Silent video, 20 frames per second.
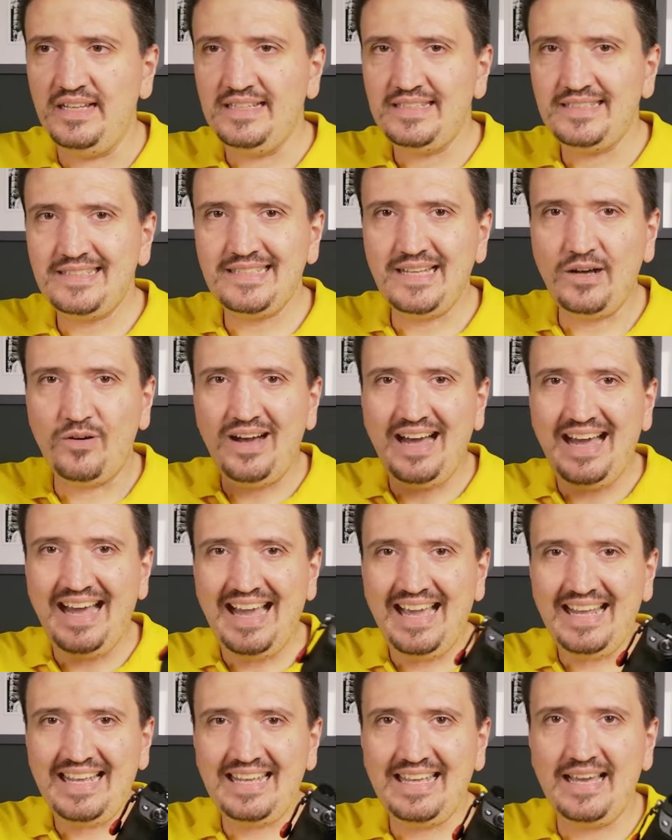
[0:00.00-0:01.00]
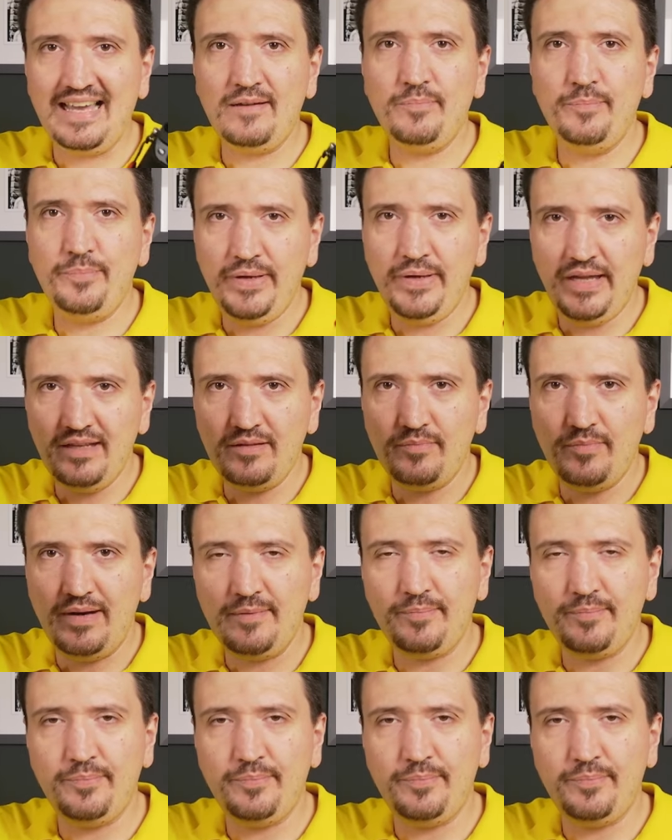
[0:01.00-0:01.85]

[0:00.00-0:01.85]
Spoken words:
So I can build my